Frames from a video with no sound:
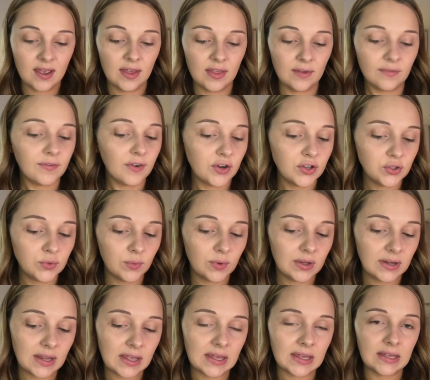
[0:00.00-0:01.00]
The first
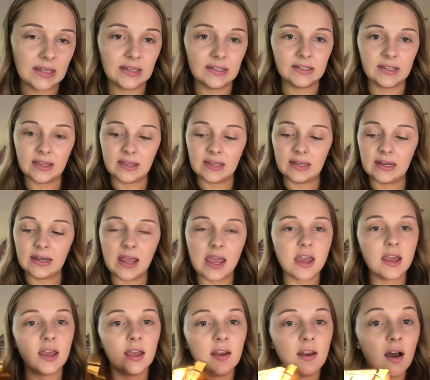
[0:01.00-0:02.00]
one is the
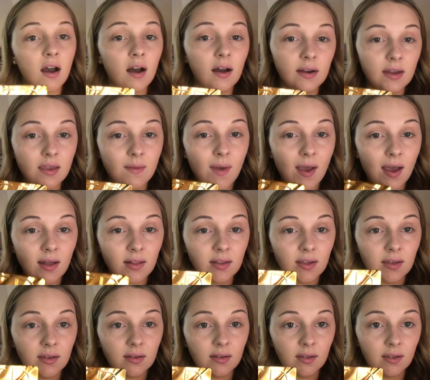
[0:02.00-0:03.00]
Naked Honey
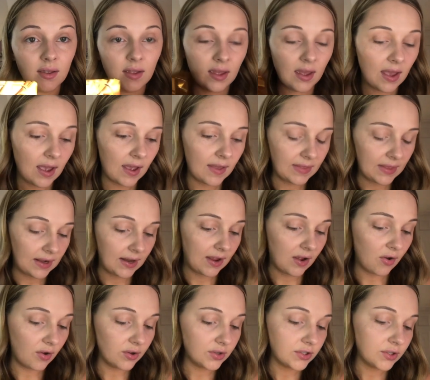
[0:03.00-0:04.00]
Palette, and then I
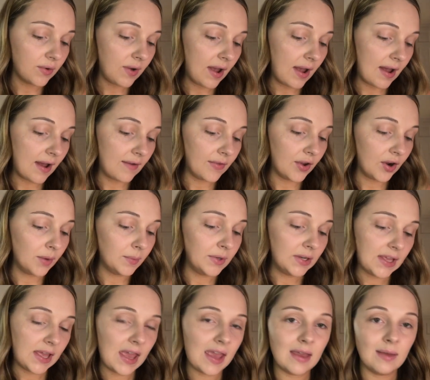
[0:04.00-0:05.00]
also have the Urban
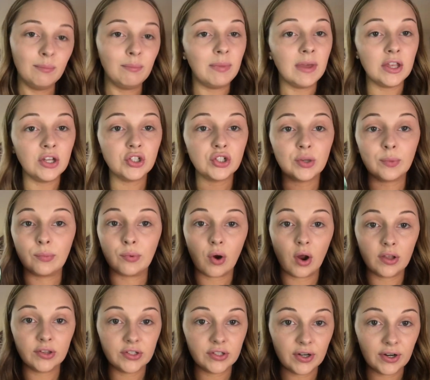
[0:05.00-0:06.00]
Decay Beached
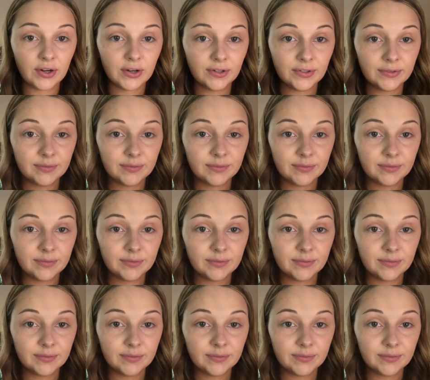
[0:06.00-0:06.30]
Bronzer.